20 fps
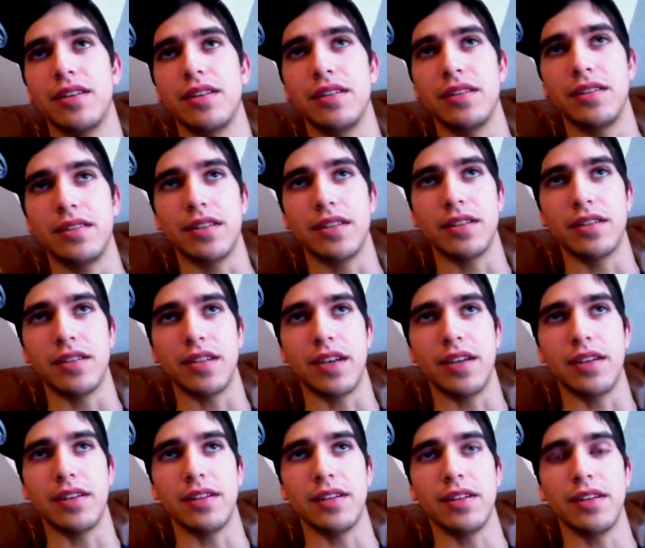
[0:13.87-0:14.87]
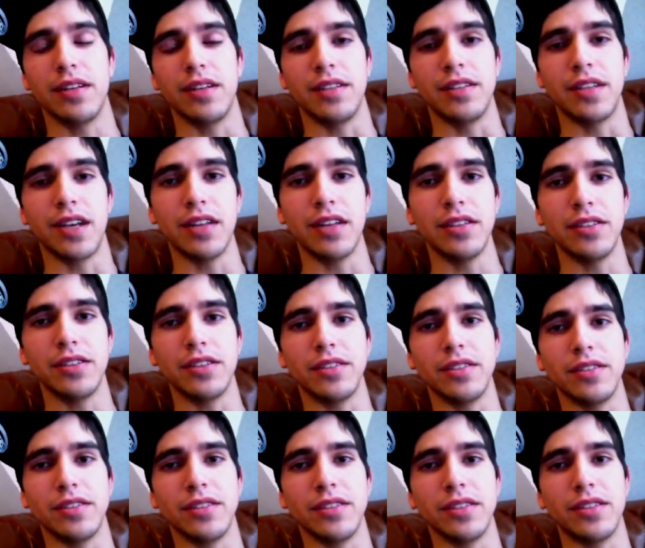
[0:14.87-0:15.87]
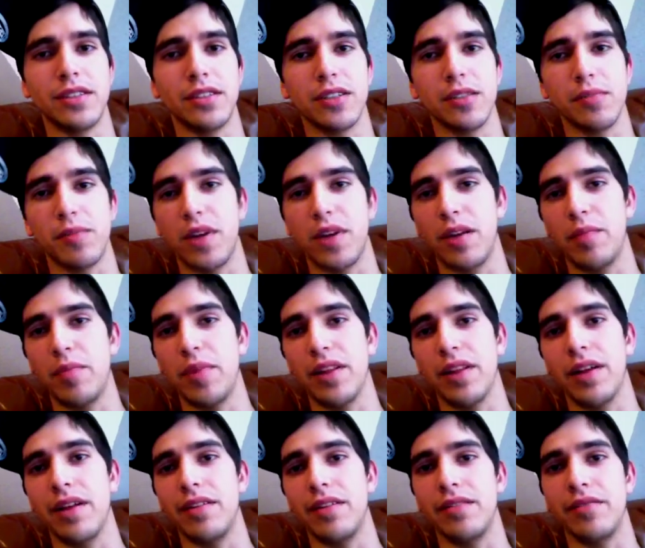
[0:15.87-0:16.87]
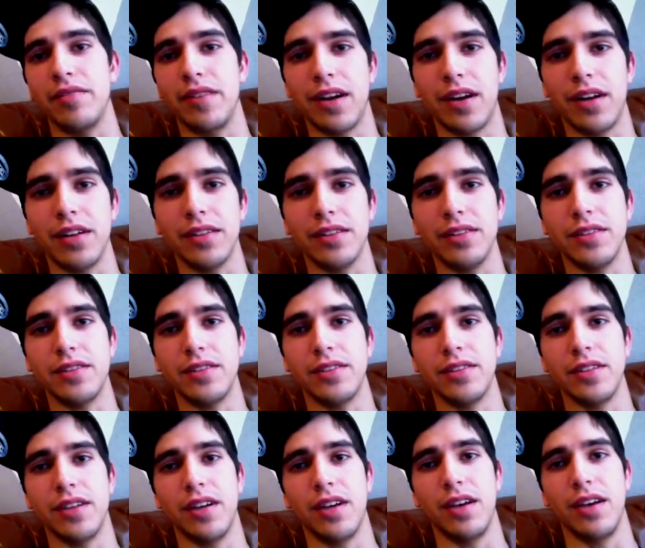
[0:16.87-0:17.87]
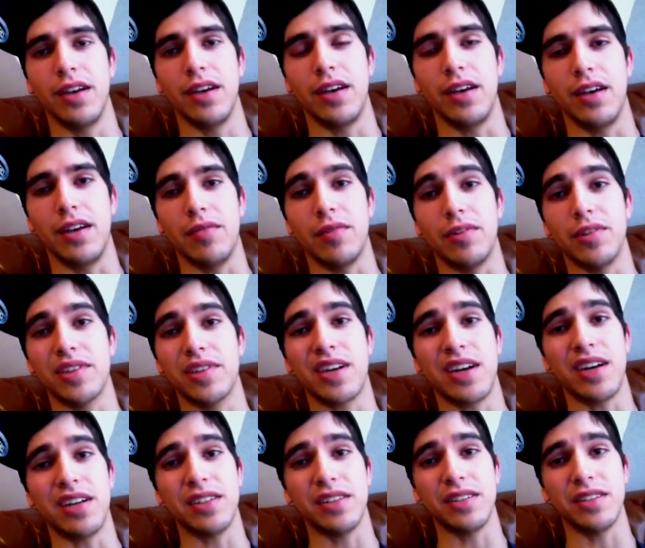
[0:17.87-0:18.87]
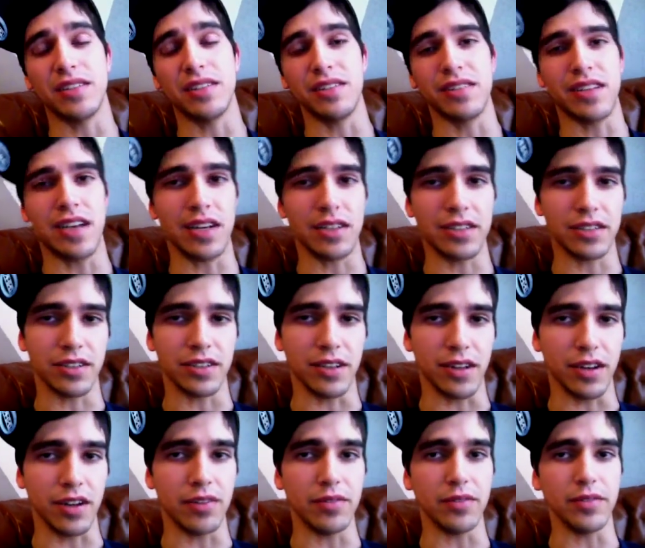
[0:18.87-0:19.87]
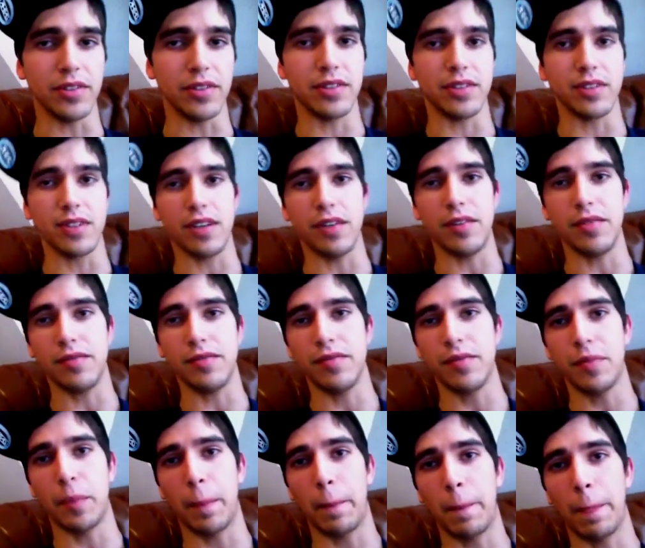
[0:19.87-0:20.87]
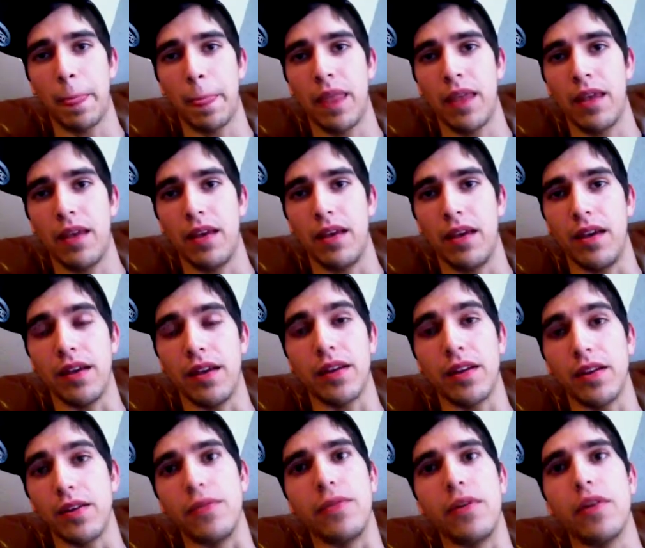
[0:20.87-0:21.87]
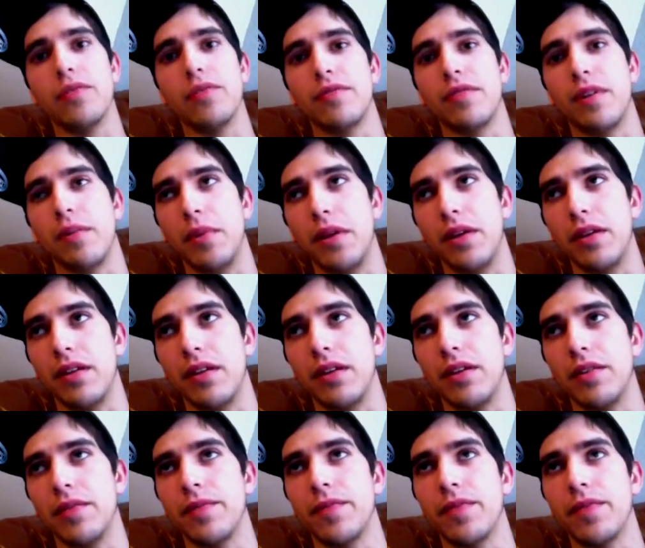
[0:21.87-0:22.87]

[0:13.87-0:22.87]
He says that intelligence is just a manipulator of knowledge, whereas consciousness actually knows itself and can grow from it, you know.